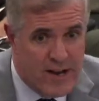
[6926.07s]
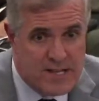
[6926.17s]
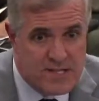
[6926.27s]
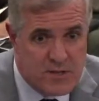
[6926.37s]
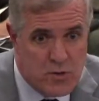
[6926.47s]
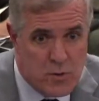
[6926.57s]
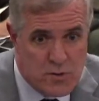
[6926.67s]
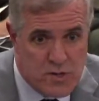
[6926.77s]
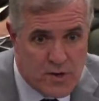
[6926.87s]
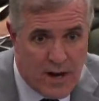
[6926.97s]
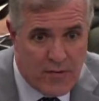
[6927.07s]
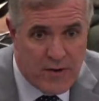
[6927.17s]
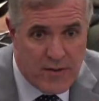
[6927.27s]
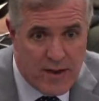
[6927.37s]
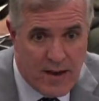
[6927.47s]
financing tools that are out
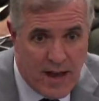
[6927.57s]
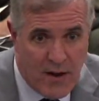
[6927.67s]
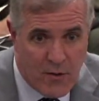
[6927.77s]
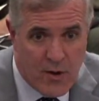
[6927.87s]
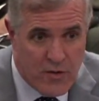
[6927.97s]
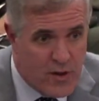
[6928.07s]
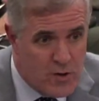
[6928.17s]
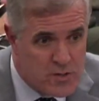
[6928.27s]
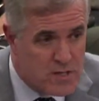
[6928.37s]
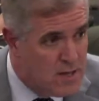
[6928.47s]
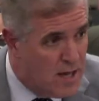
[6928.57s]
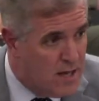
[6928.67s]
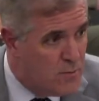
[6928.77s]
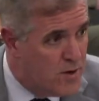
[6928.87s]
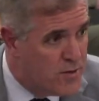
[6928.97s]
there, that how could those
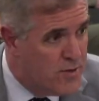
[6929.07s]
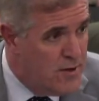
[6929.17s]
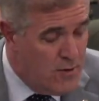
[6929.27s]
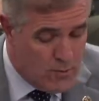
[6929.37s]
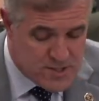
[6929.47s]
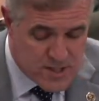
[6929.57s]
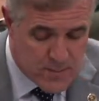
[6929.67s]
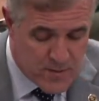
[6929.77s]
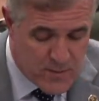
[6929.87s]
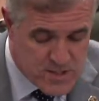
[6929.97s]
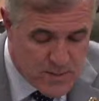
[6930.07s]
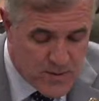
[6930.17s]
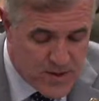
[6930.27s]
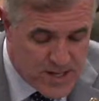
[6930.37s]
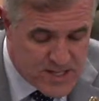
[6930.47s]
line with some
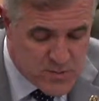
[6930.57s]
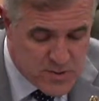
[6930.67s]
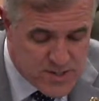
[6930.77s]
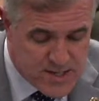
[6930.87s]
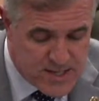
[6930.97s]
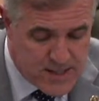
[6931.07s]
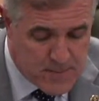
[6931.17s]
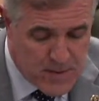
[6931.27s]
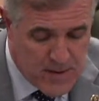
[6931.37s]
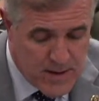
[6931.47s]
of the needs we're seeing,